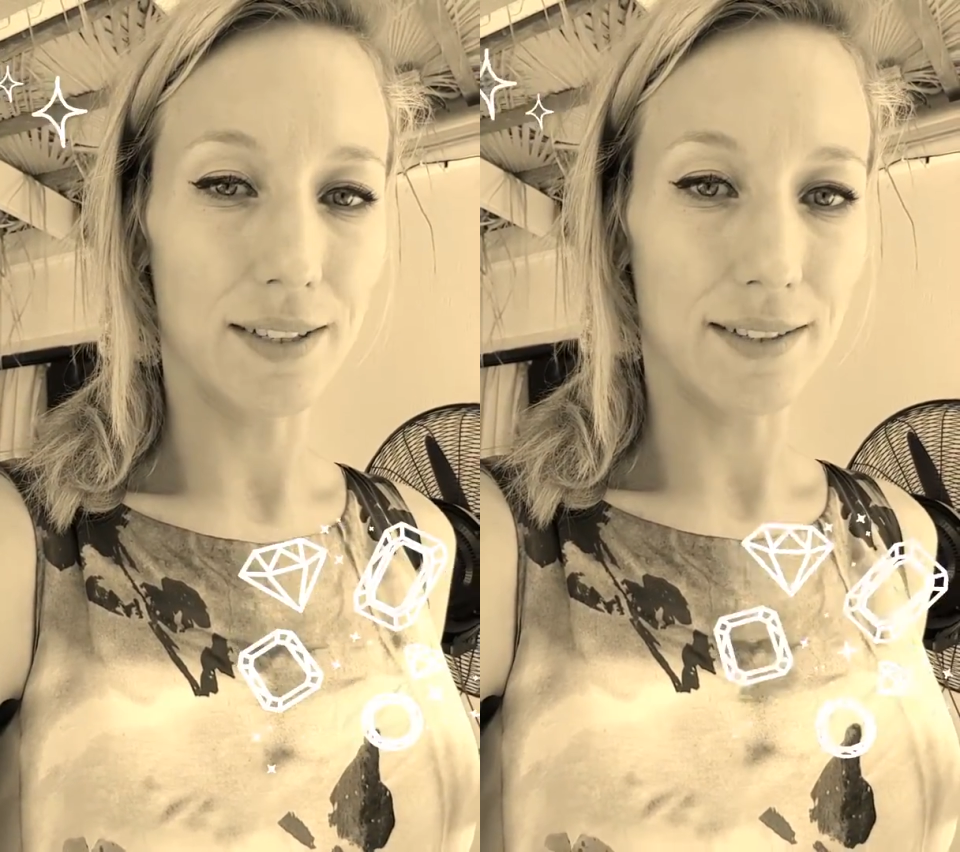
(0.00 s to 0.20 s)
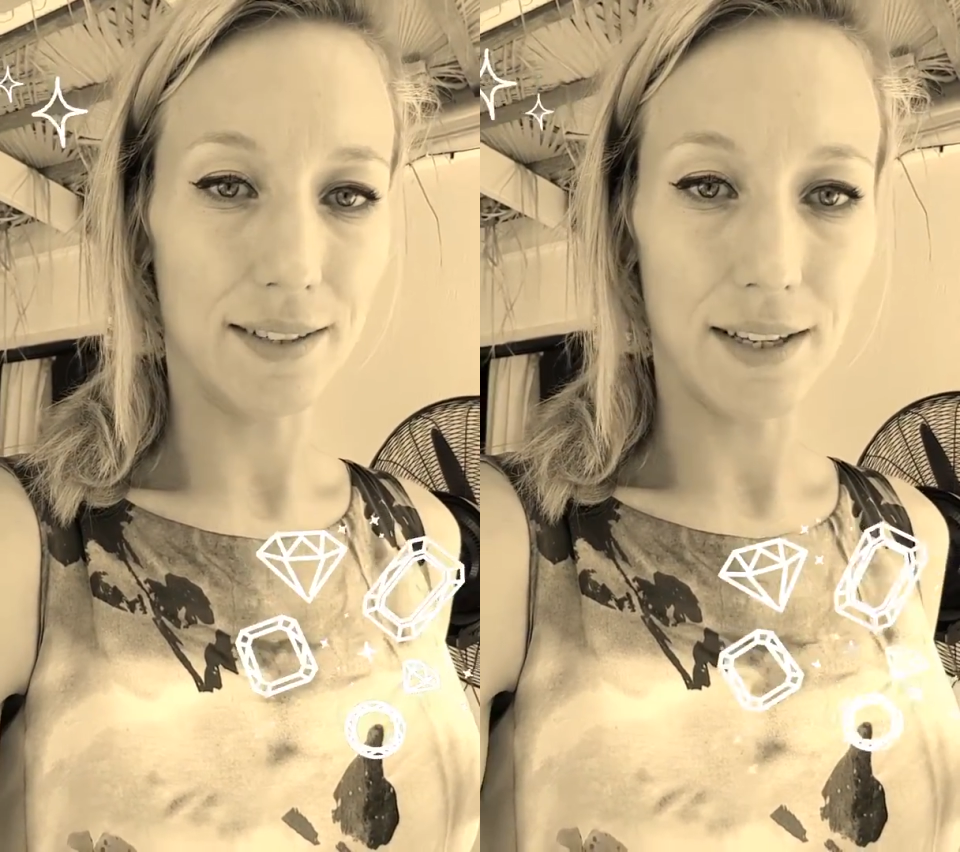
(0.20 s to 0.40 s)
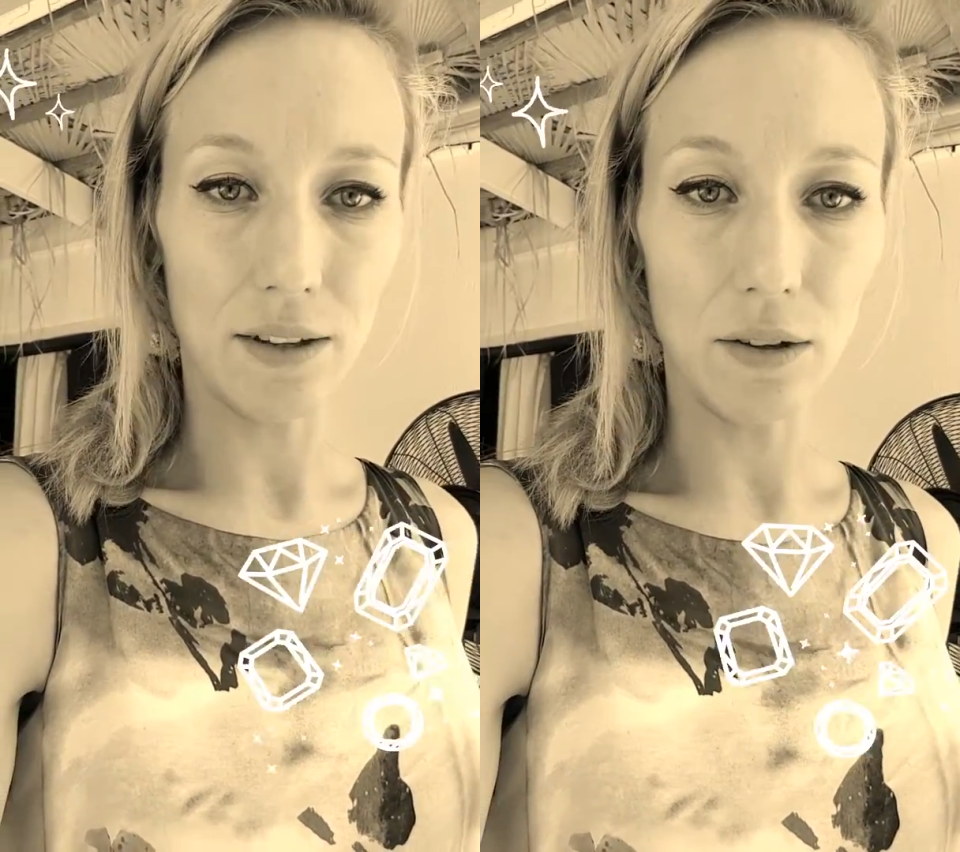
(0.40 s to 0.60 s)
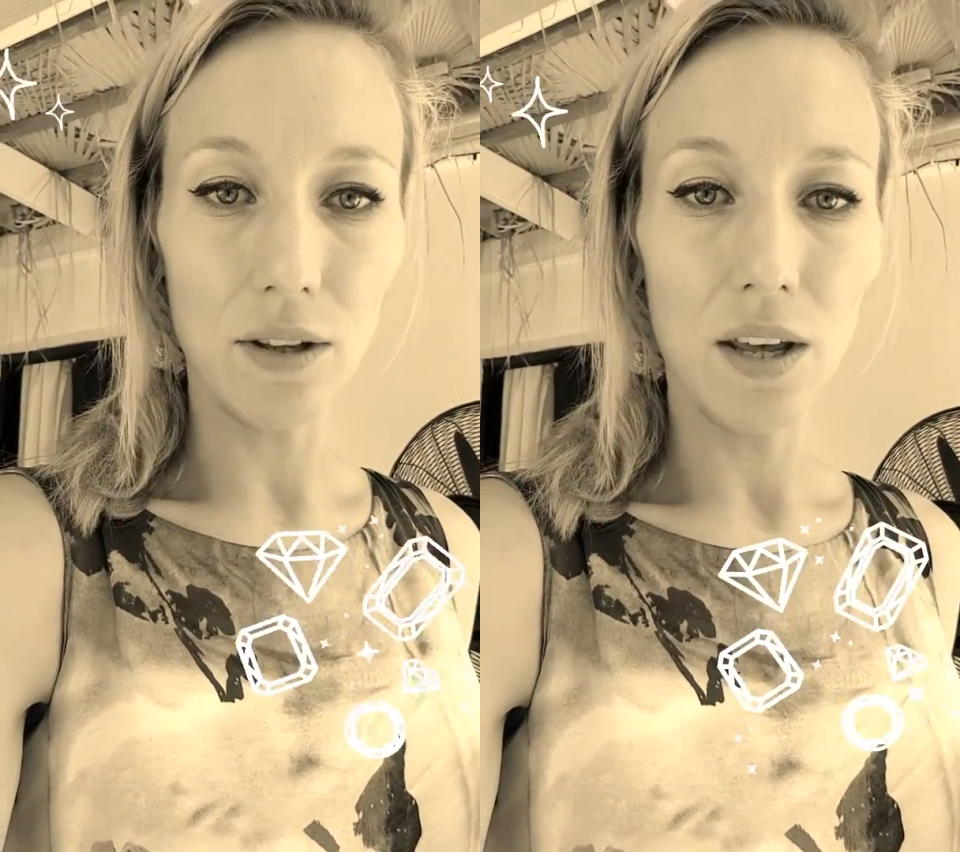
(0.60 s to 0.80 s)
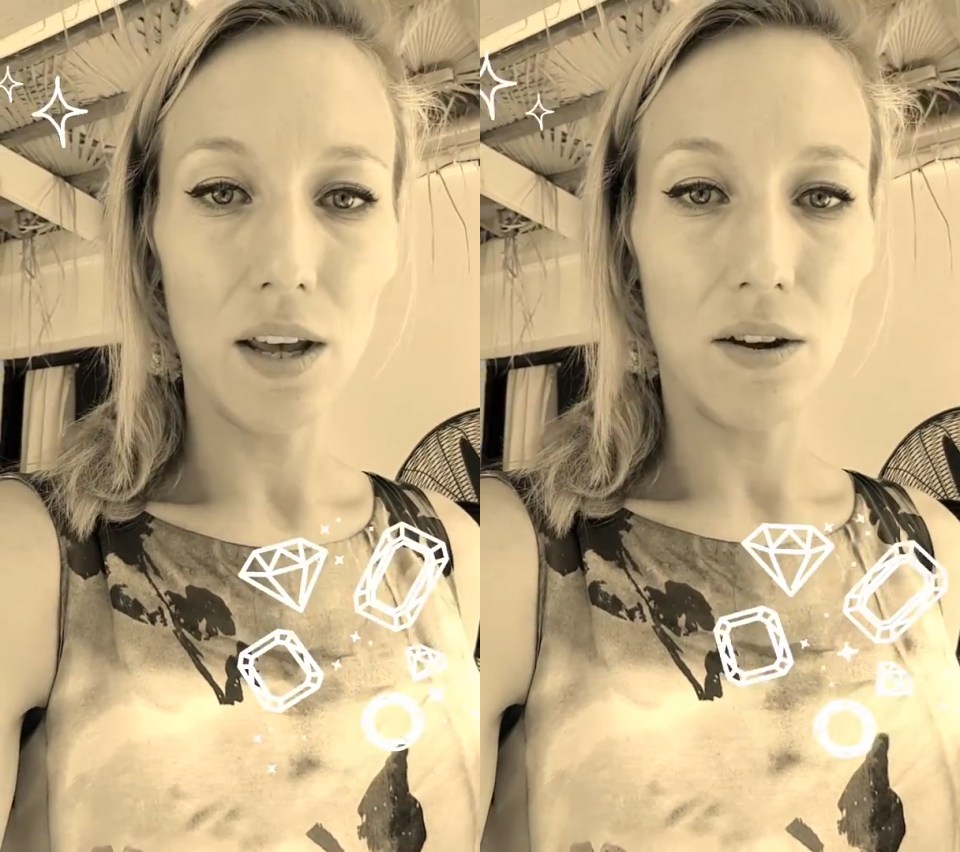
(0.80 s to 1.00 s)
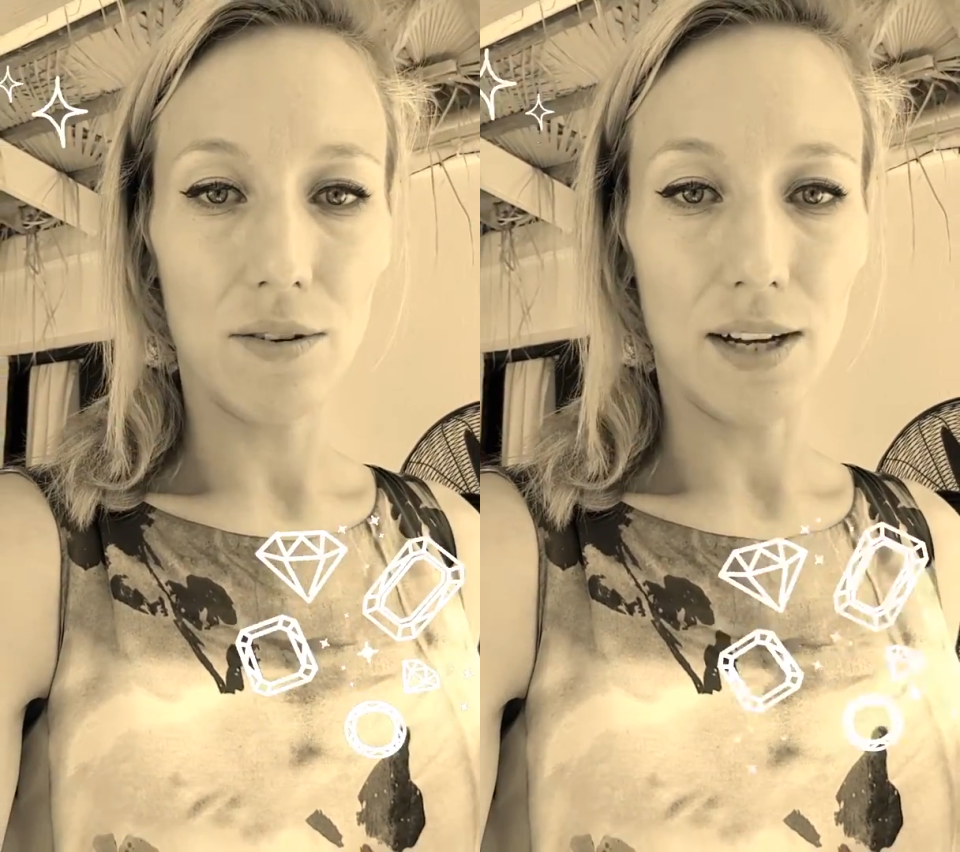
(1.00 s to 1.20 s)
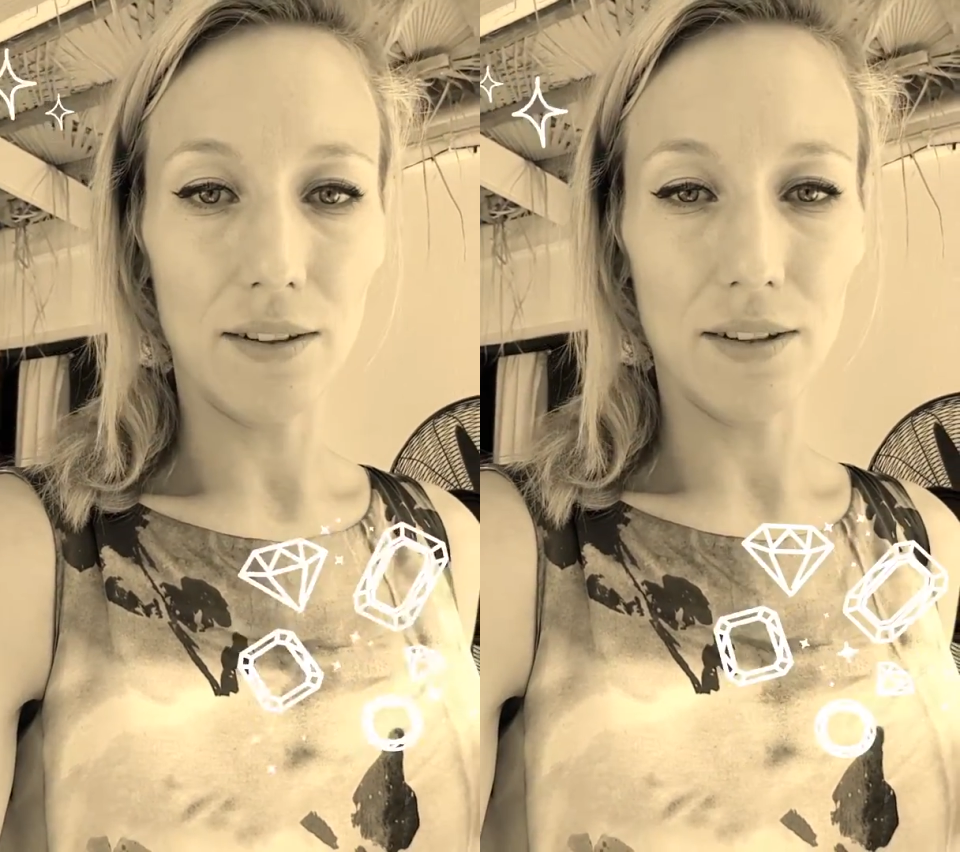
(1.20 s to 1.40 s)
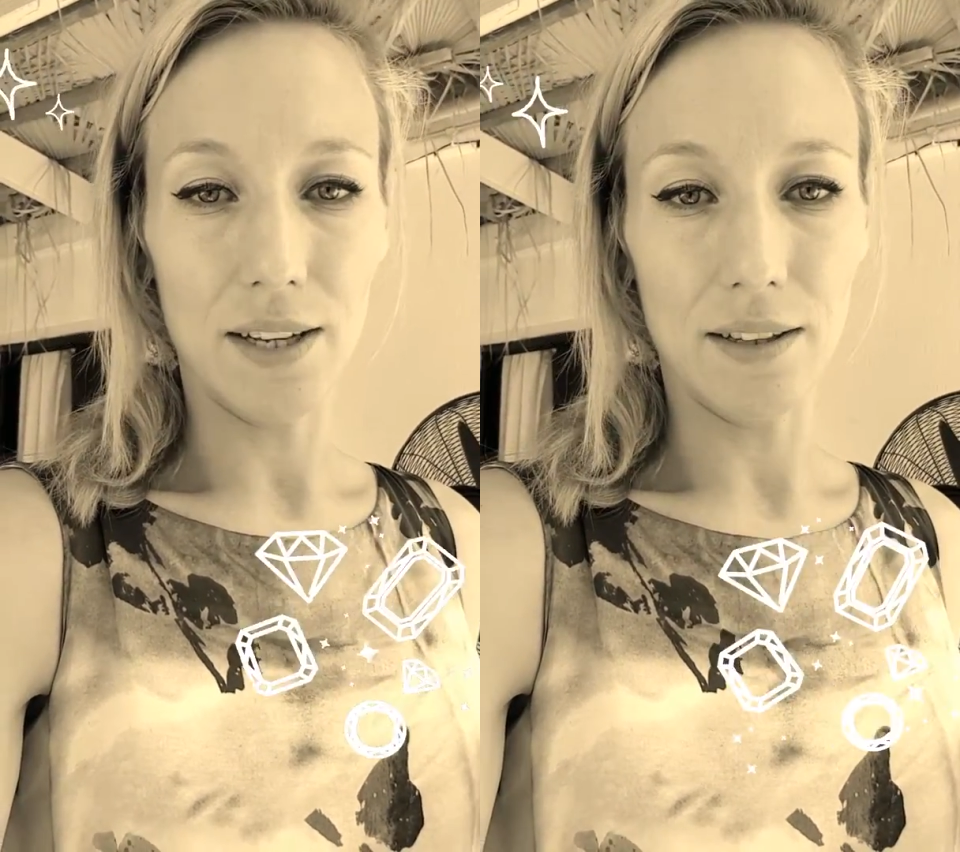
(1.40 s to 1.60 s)
skill
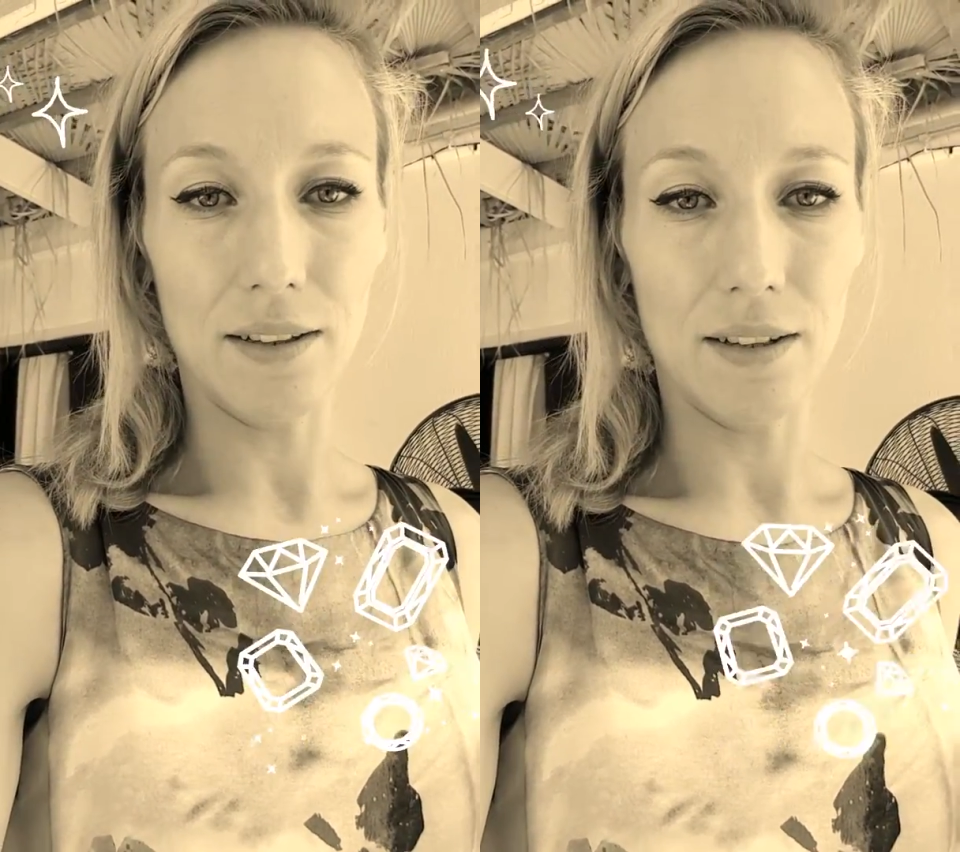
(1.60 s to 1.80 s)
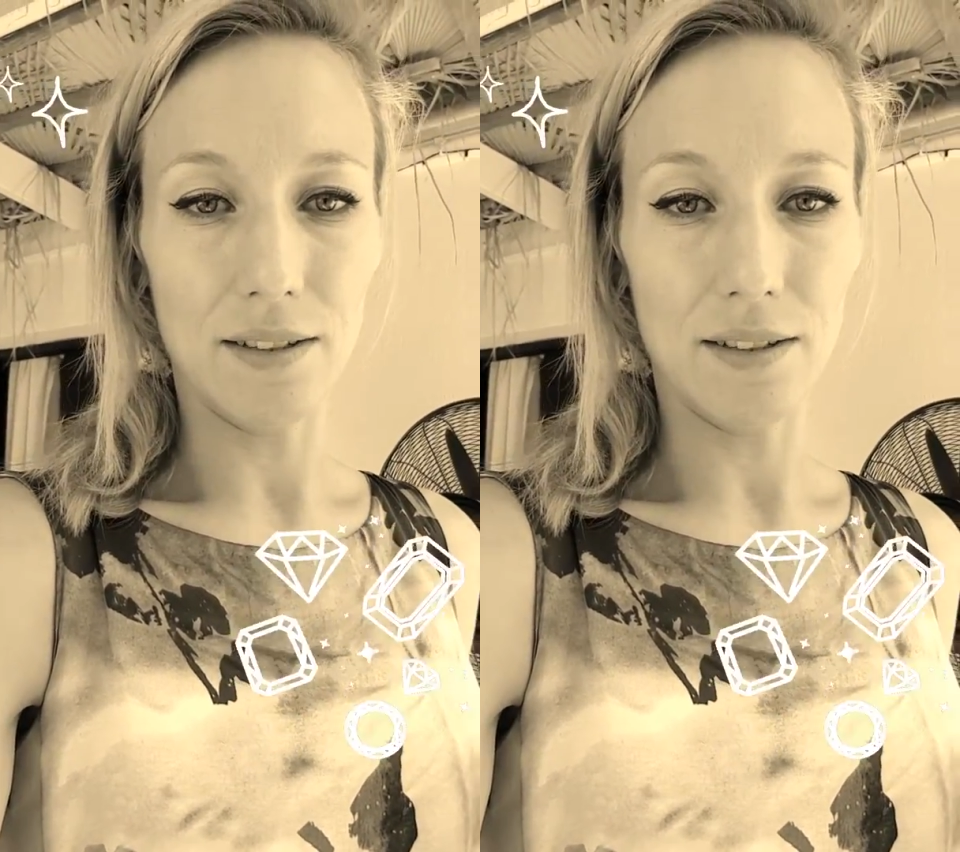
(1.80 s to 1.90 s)
rather than a